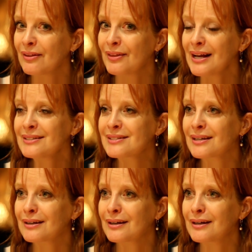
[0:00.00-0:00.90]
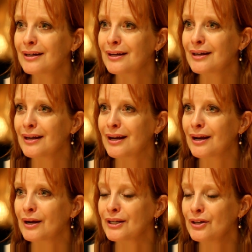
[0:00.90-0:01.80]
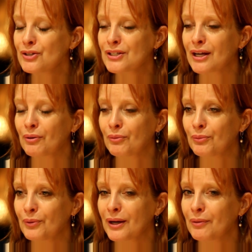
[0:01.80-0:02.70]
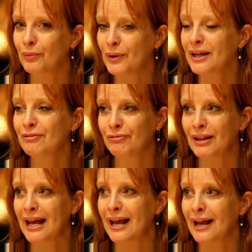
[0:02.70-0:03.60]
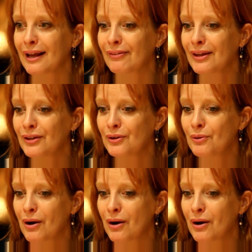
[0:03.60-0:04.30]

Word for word: that's usually a red flag that you